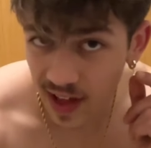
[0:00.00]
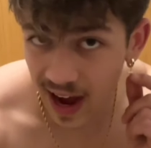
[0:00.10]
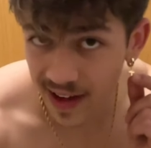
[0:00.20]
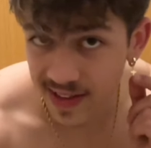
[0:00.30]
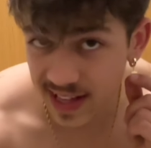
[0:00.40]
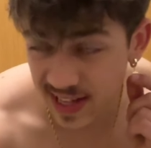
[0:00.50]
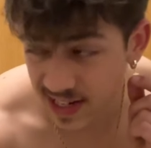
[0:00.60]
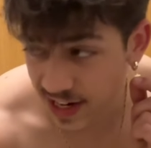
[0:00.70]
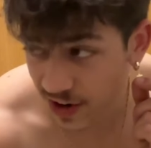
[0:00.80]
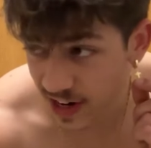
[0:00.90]
I think
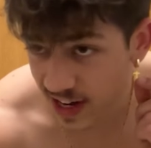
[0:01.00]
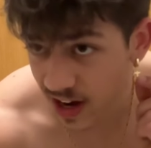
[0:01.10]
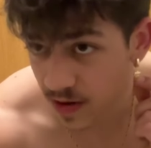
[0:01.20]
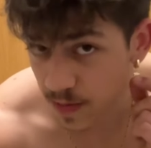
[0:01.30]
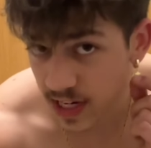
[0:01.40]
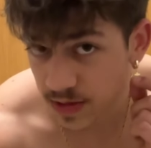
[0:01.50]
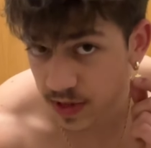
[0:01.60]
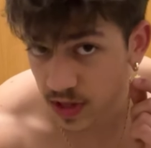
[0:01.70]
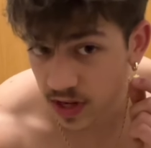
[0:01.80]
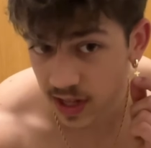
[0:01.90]
this earring kind of makes
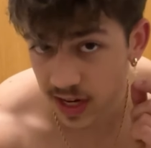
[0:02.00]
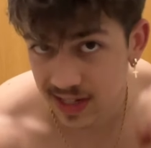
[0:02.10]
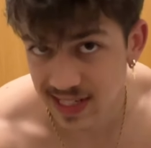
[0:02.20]
me look a little